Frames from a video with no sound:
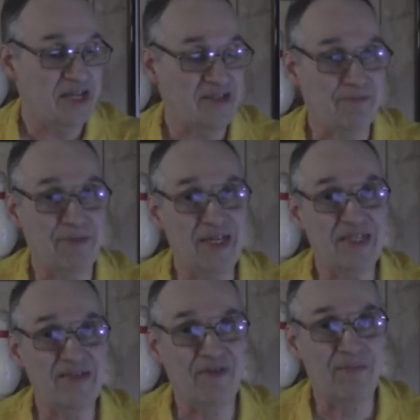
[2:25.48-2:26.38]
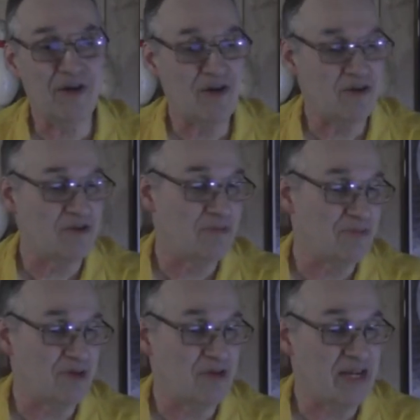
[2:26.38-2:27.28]
It's a beast of a ball,
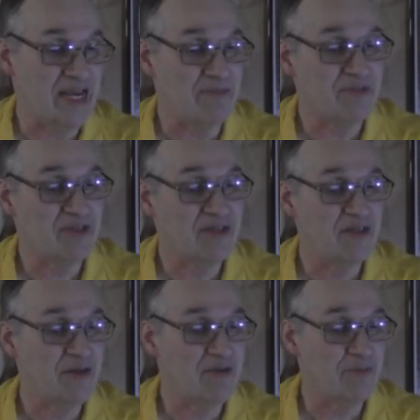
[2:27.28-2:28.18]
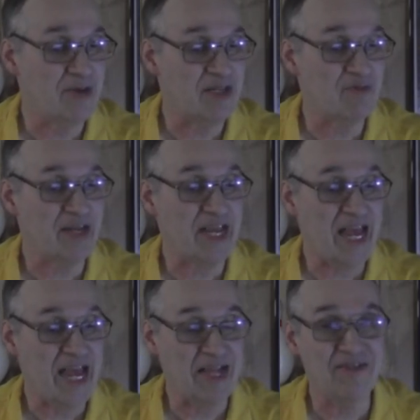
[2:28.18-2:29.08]
proclaims Brunswick
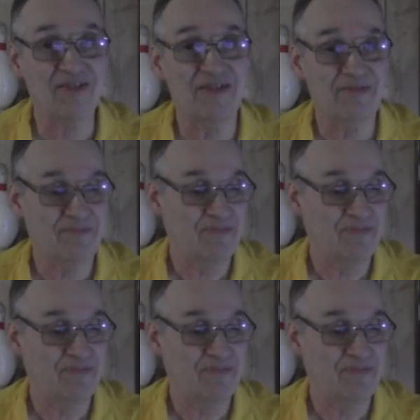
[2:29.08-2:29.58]
ads.